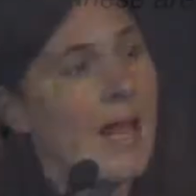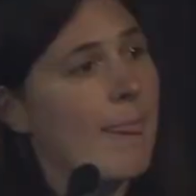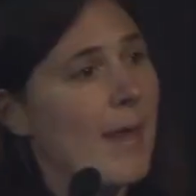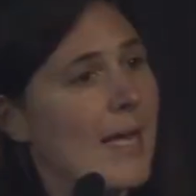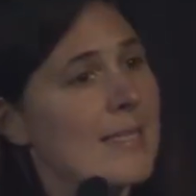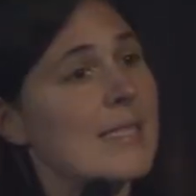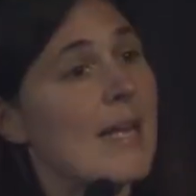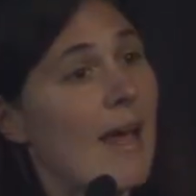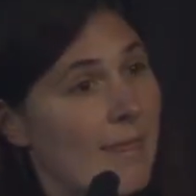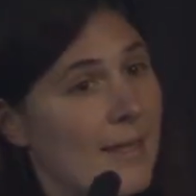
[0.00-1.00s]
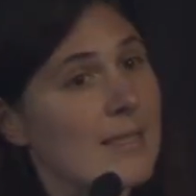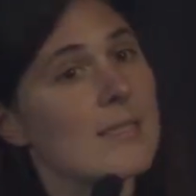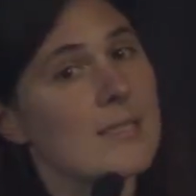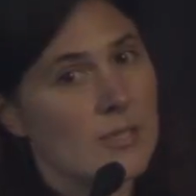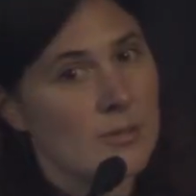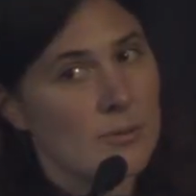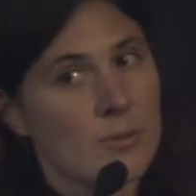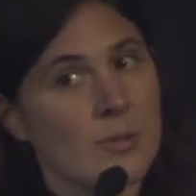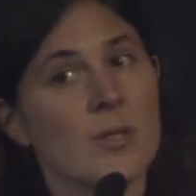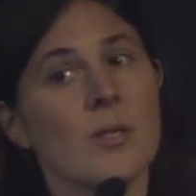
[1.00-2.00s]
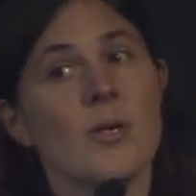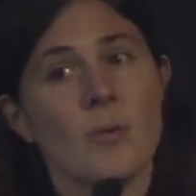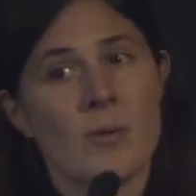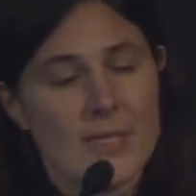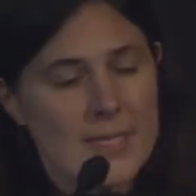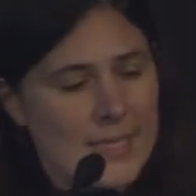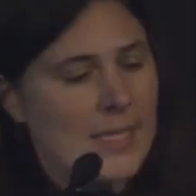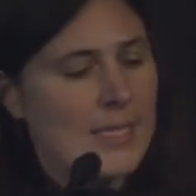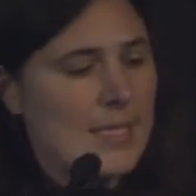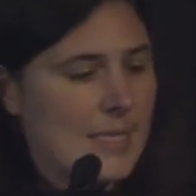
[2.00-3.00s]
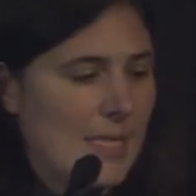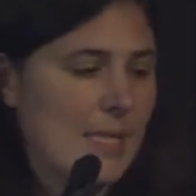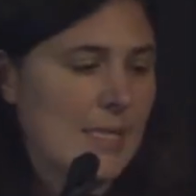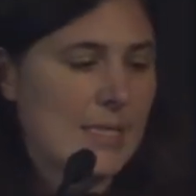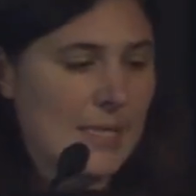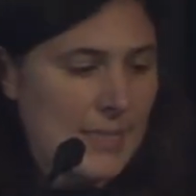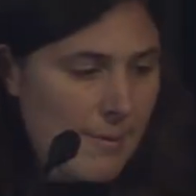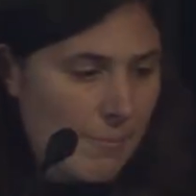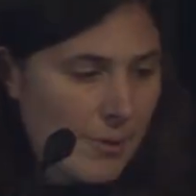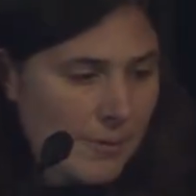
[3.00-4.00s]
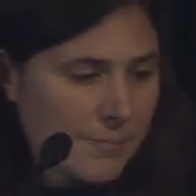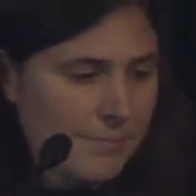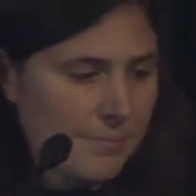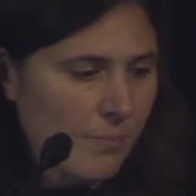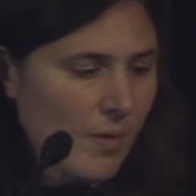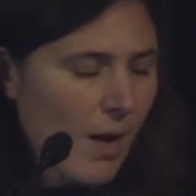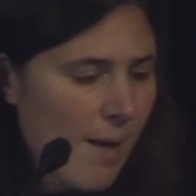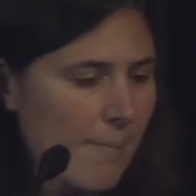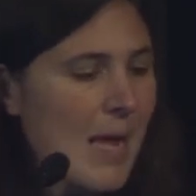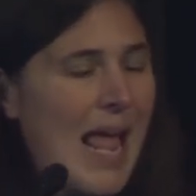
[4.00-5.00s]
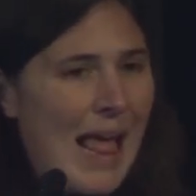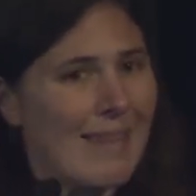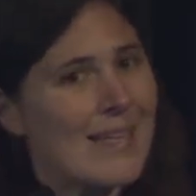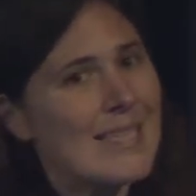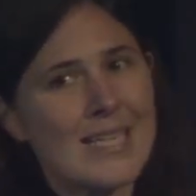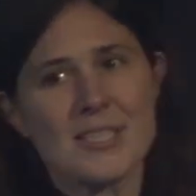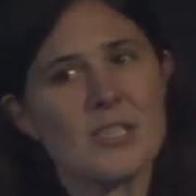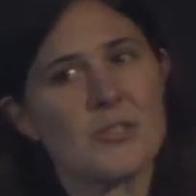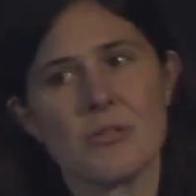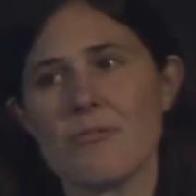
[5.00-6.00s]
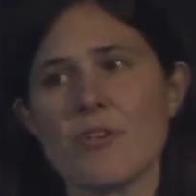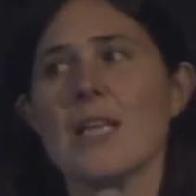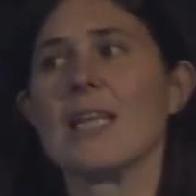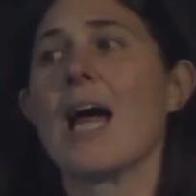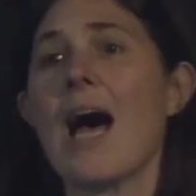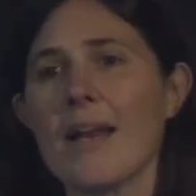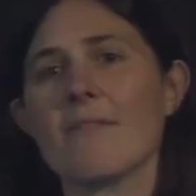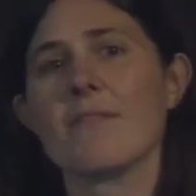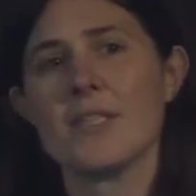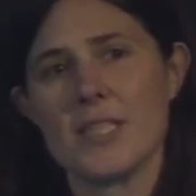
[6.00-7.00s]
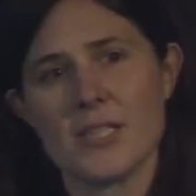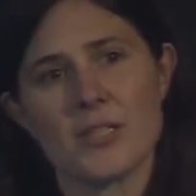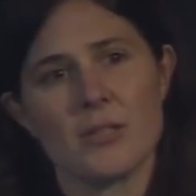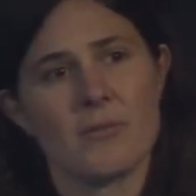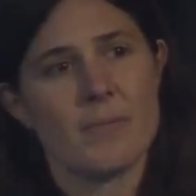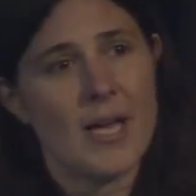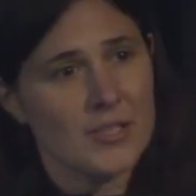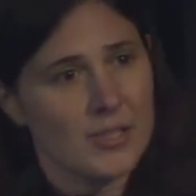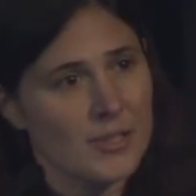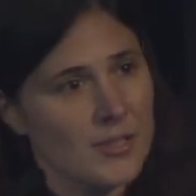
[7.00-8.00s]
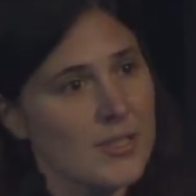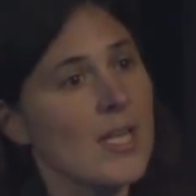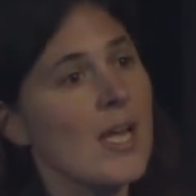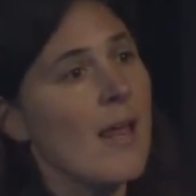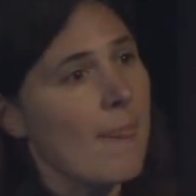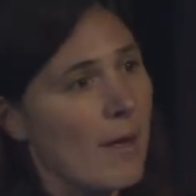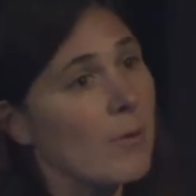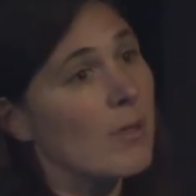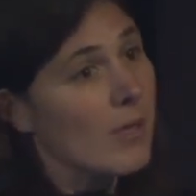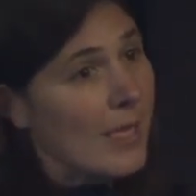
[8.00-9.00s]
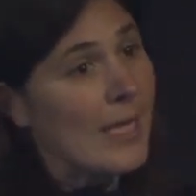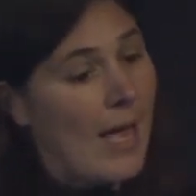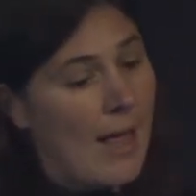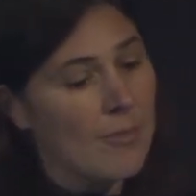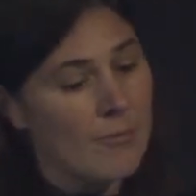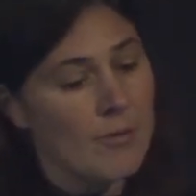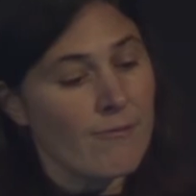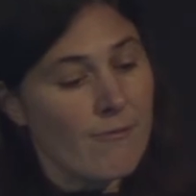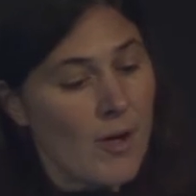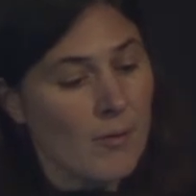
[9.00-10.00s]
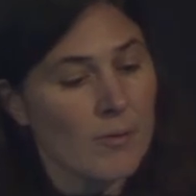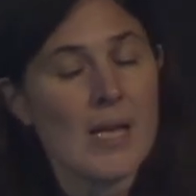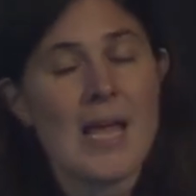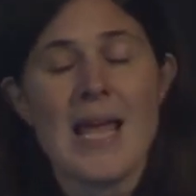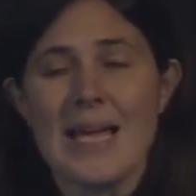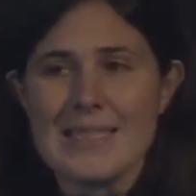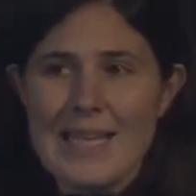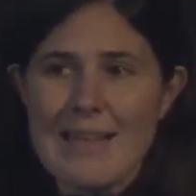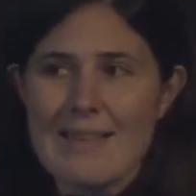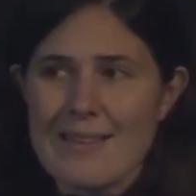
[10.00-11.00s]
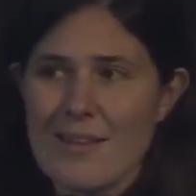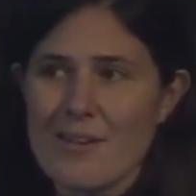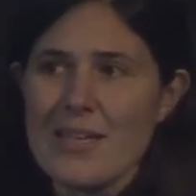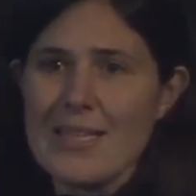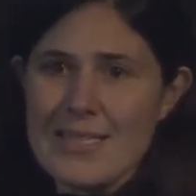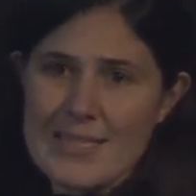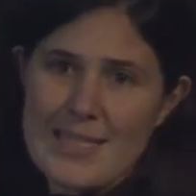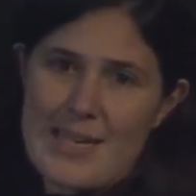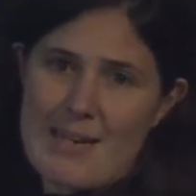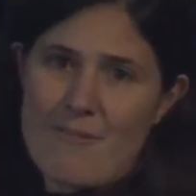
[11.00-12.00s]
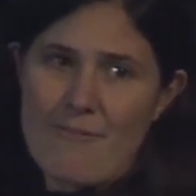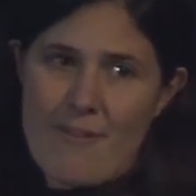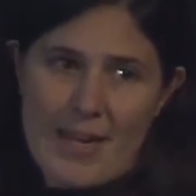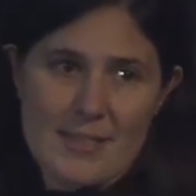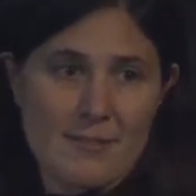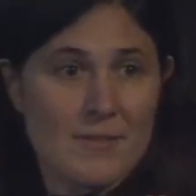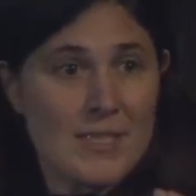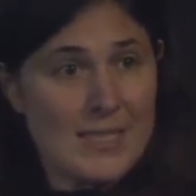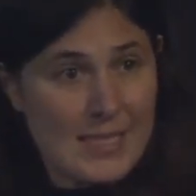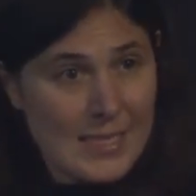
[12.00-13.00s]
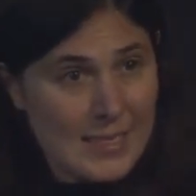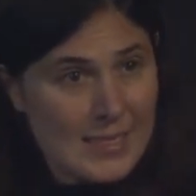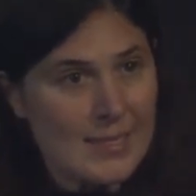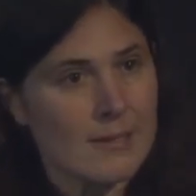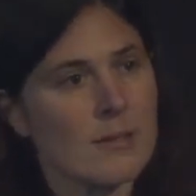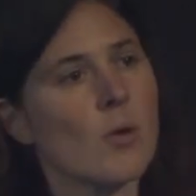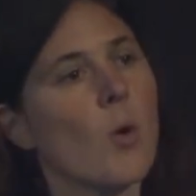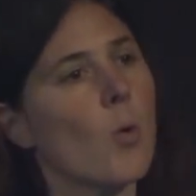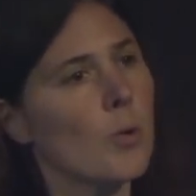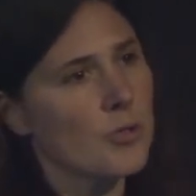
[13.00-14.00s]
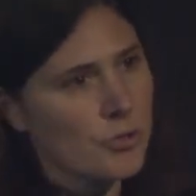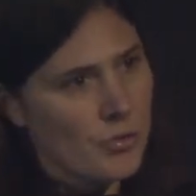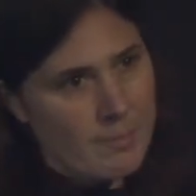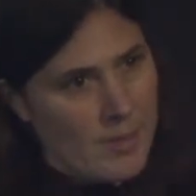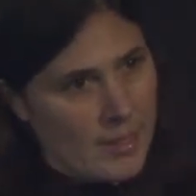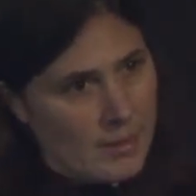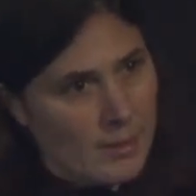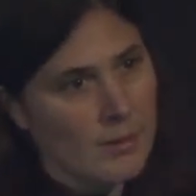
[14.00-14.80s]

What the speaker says: that has nothing to do with disease in this example. And that's actually true for a lot of the digital measures that we're looking at through the phone. It's not that there isn't an effect of disease or treatment